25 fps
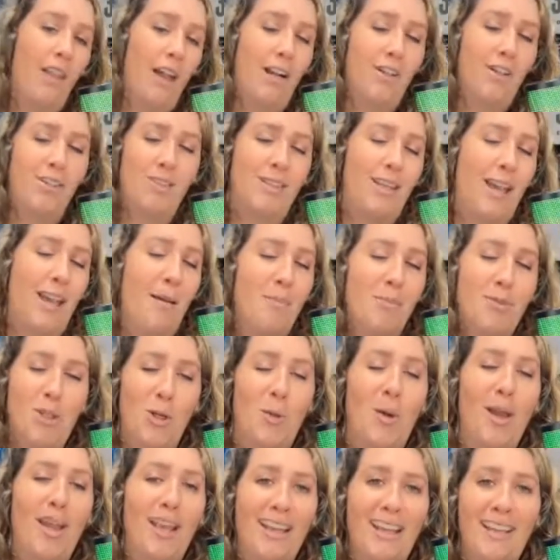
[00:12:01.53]
that I just kept
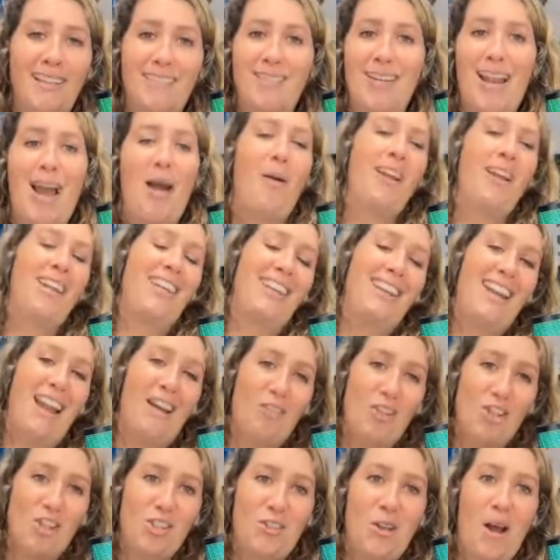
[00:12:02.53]
doing it. Now I can
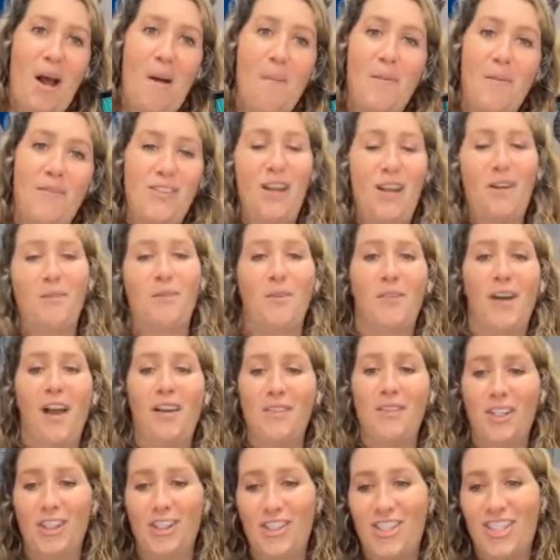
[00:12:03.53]
never stop. I've done it for
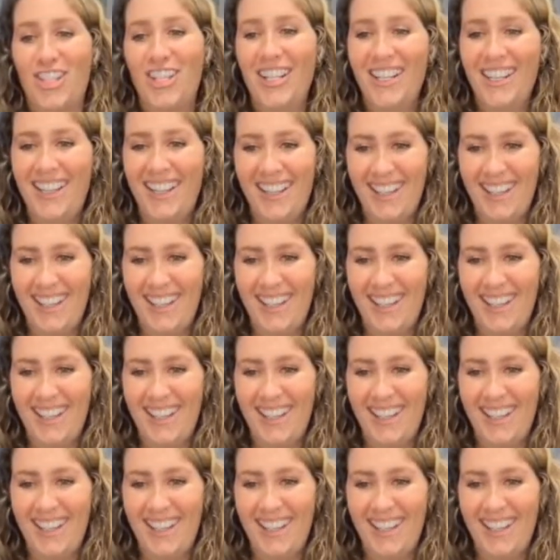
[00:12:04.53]
five years.